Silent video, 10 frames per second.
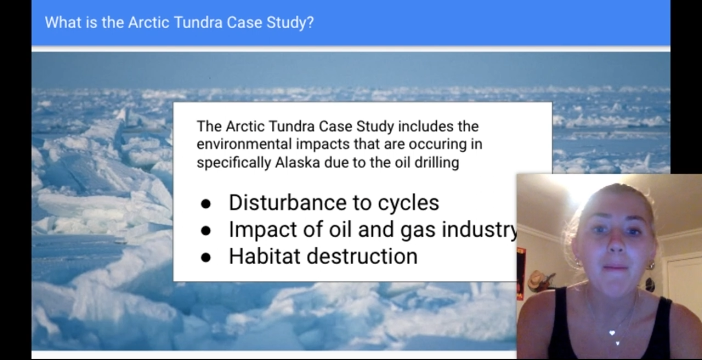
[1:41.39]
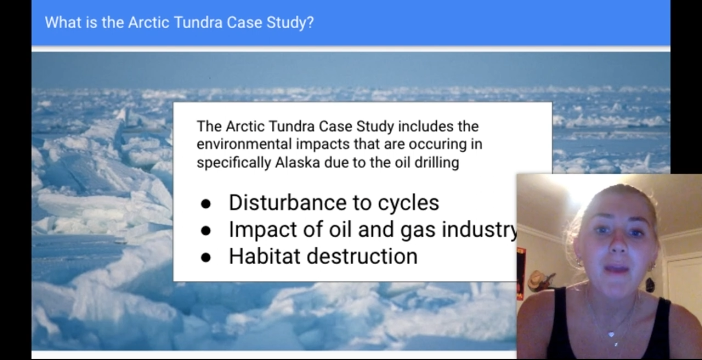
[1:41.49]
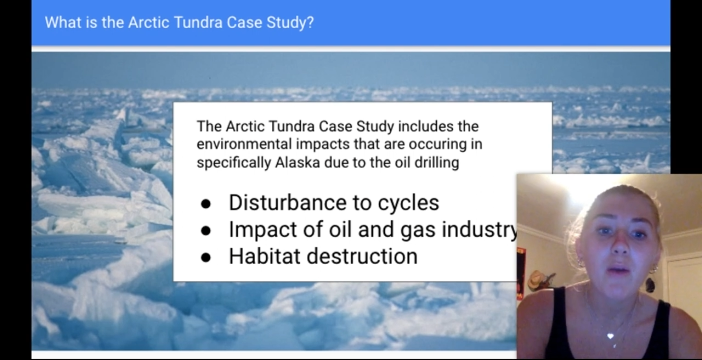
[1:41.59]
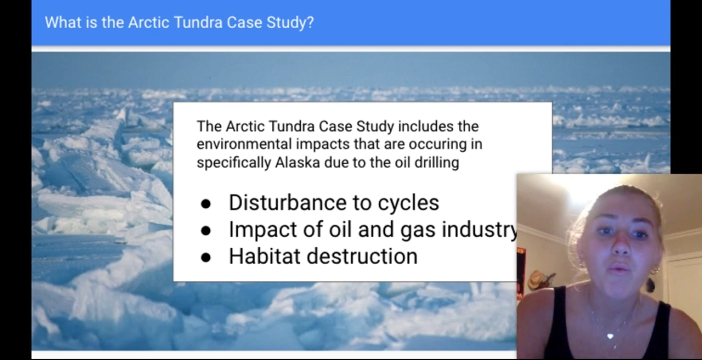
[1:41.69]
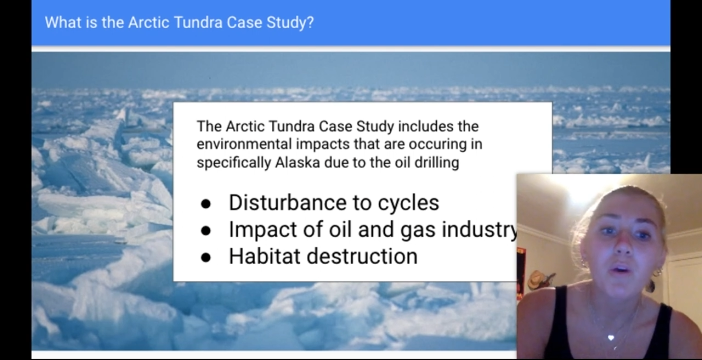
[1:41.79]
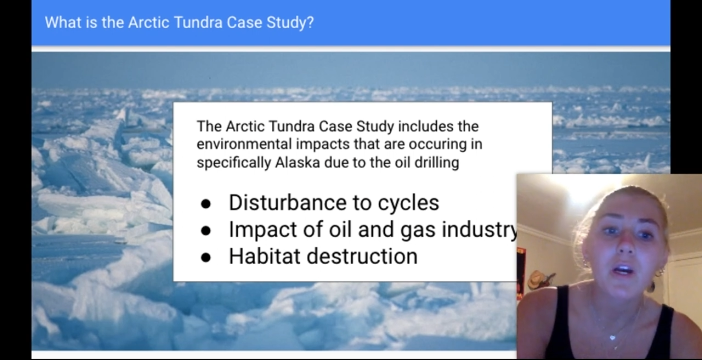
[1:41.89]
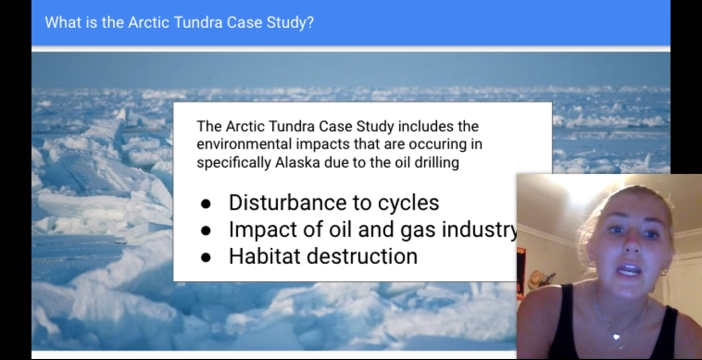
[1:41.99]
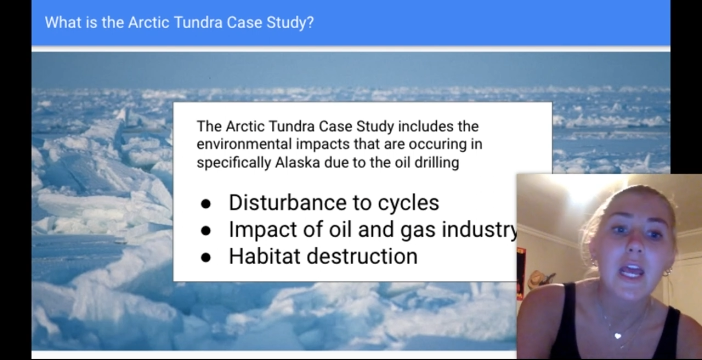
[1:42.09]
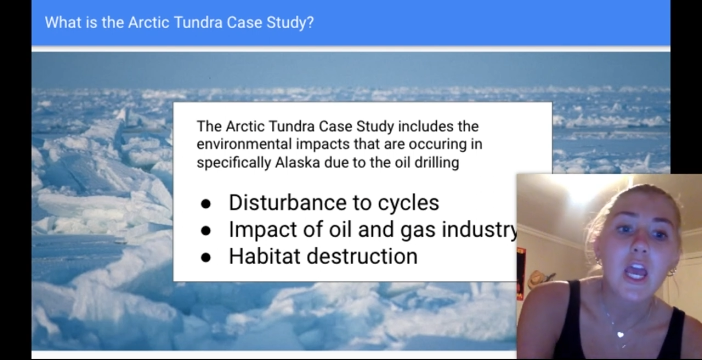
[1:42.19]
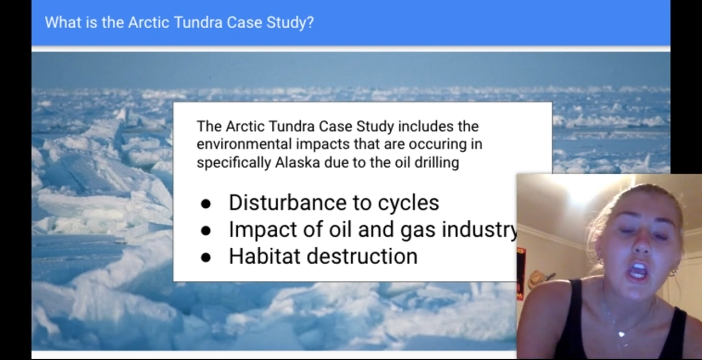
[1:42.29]
It
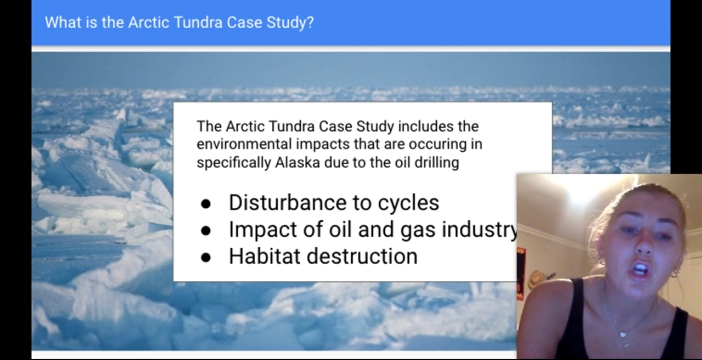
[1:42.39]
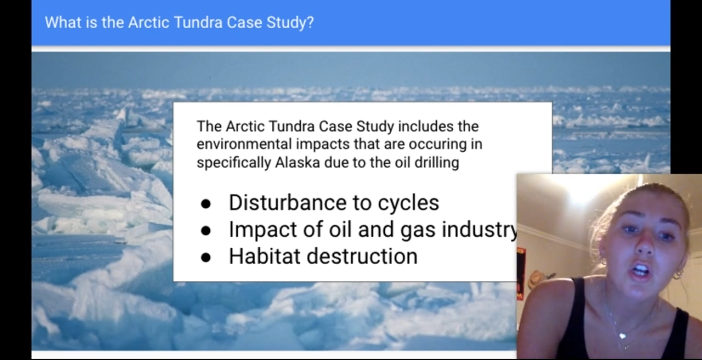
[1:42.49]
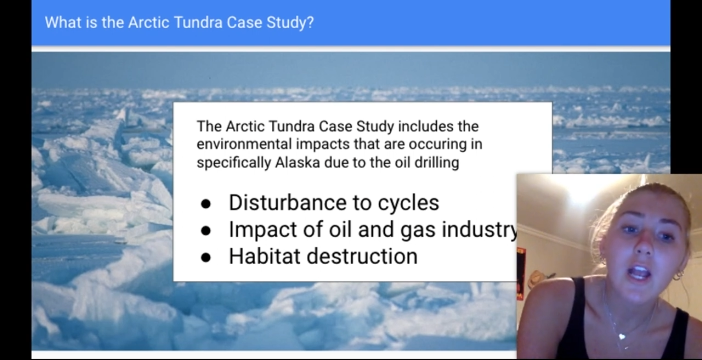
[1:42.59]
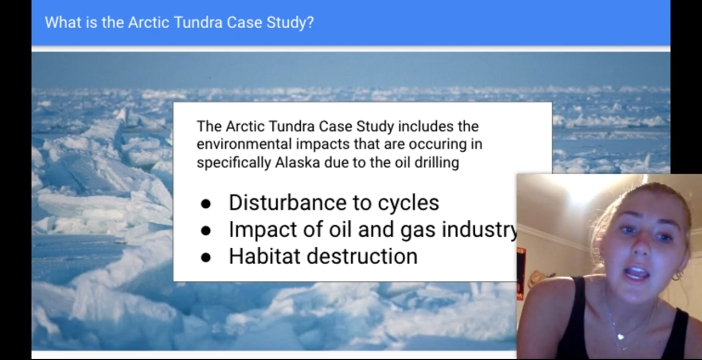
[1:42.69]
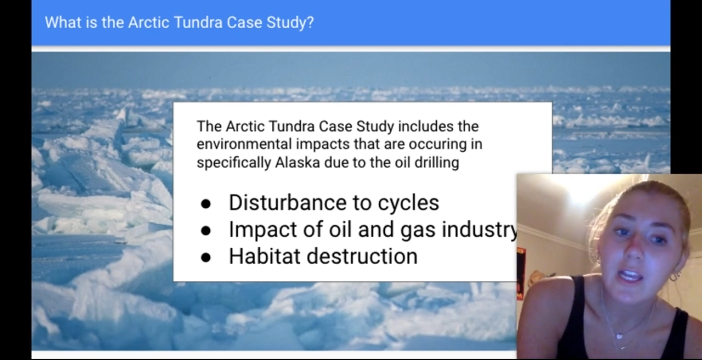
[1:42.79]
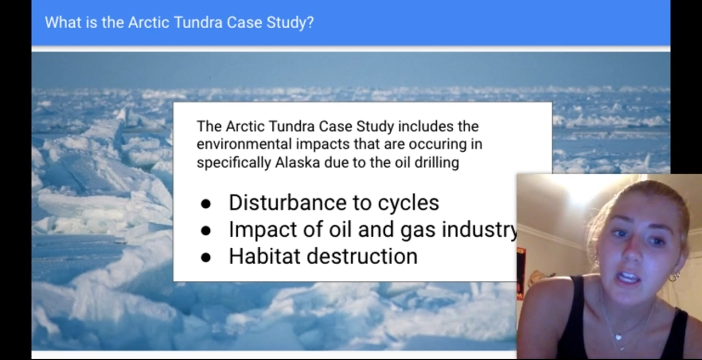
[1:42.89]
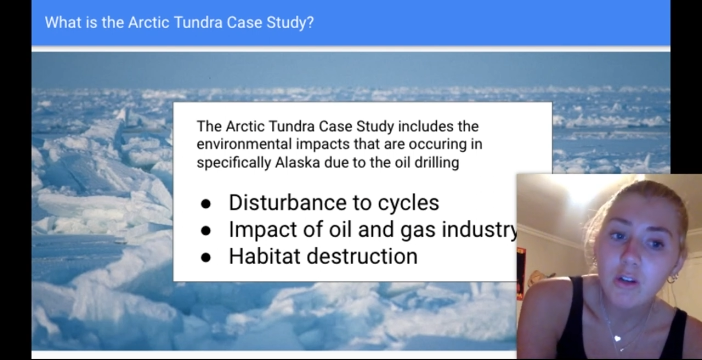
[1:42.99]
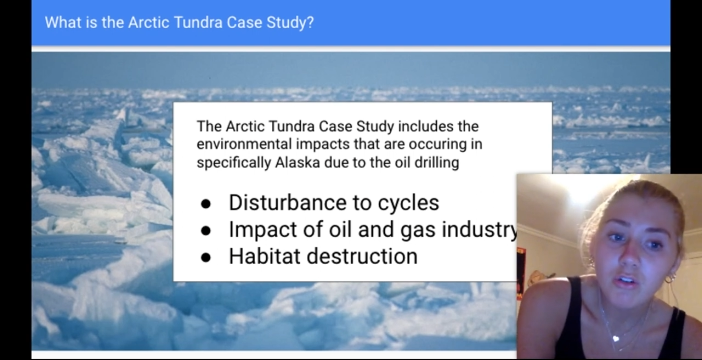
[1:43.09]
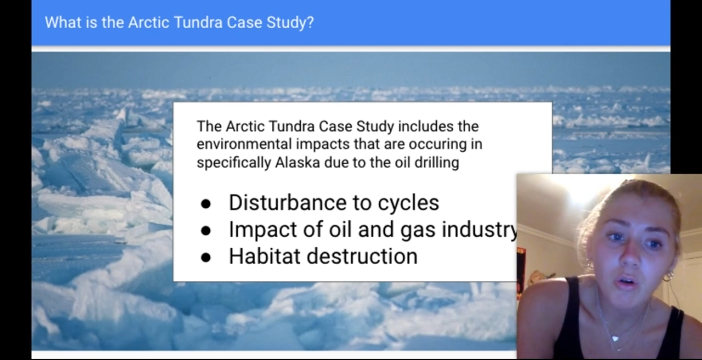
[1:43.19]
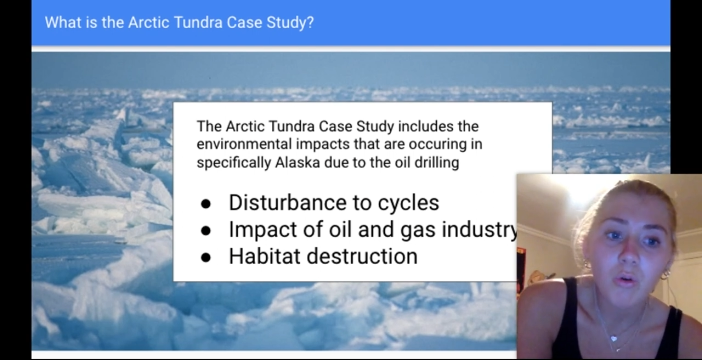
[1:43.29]
would create
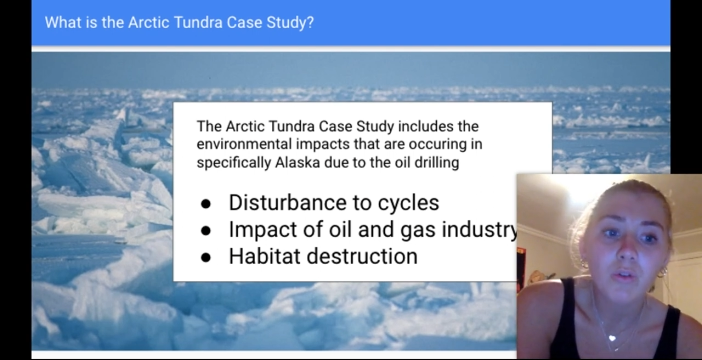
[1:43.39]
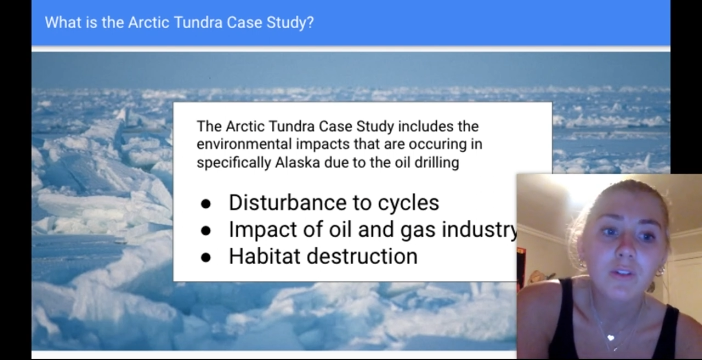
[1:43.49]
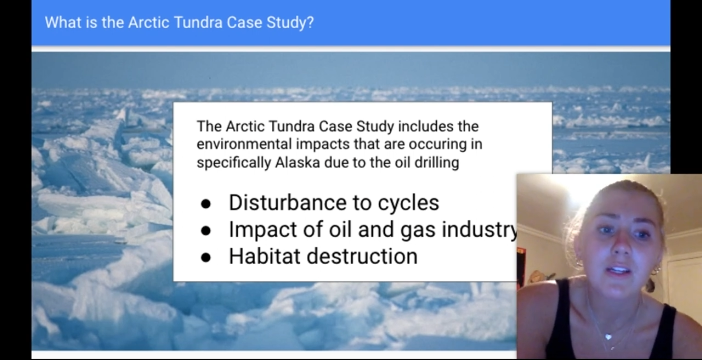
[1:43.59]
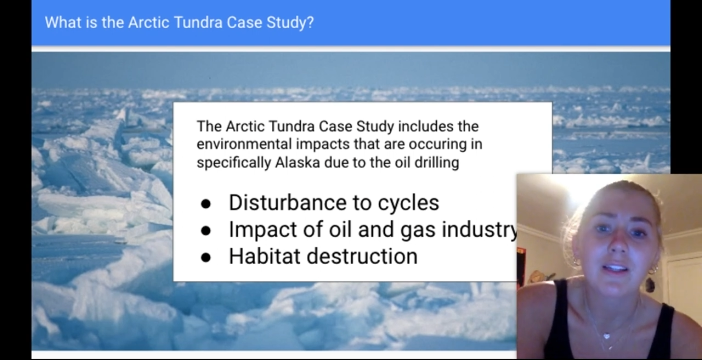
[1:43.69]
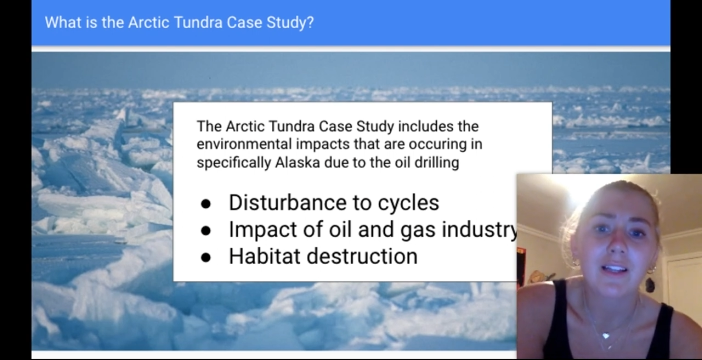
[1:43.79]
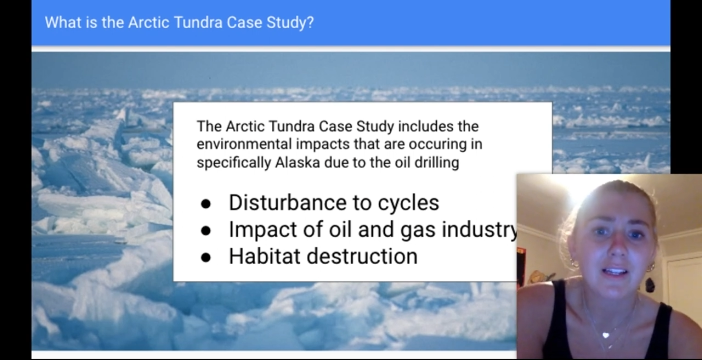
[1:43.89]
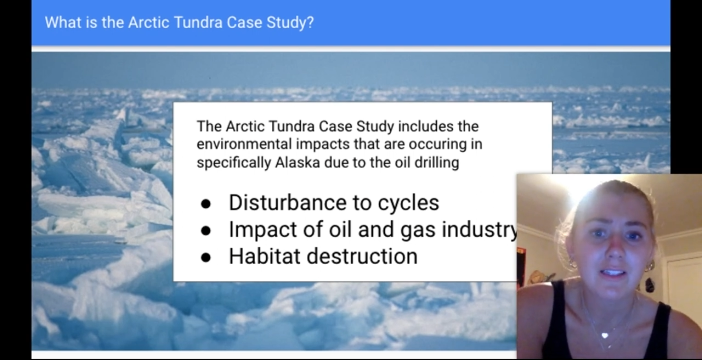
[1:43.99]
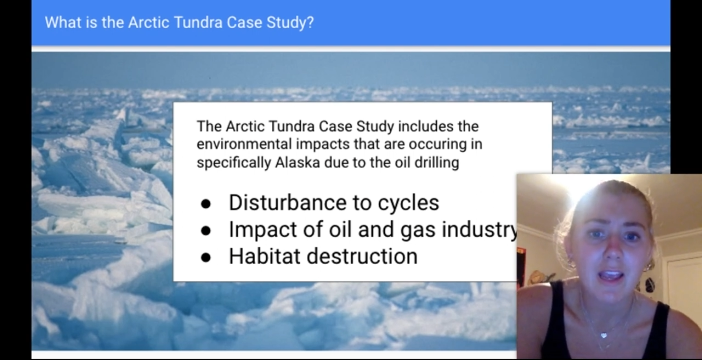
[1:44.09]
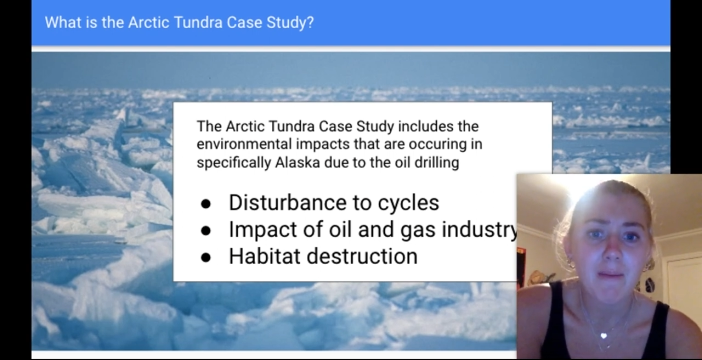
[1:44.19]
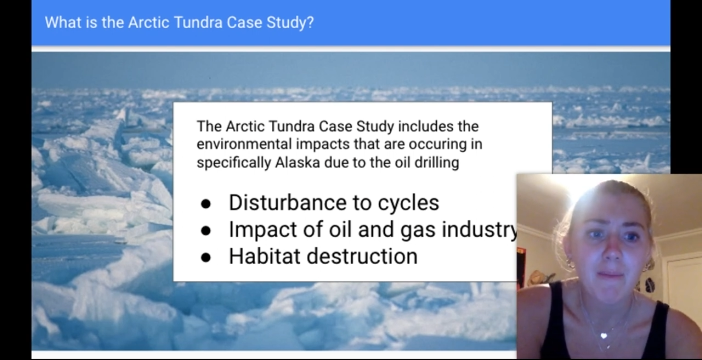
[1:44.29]
huge holes in
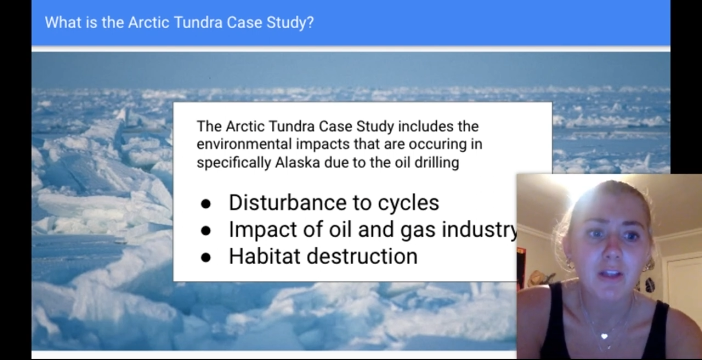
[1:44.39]
landscape